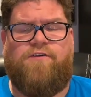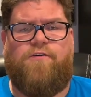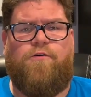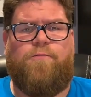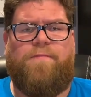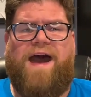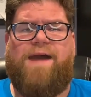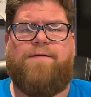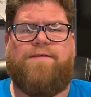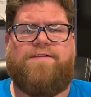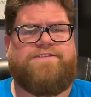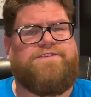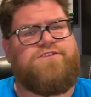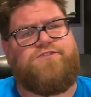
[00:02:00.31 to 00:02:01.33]
The whole Bible
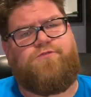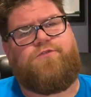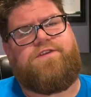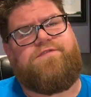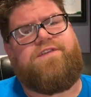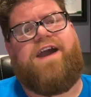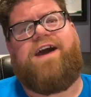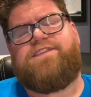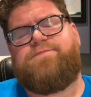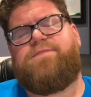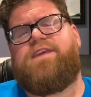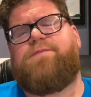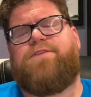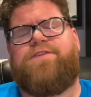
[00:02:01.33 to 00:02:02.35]
is the story of God's
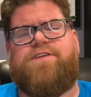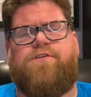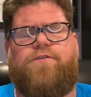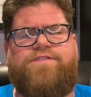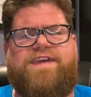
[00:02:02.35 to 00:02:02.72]
people, and the Old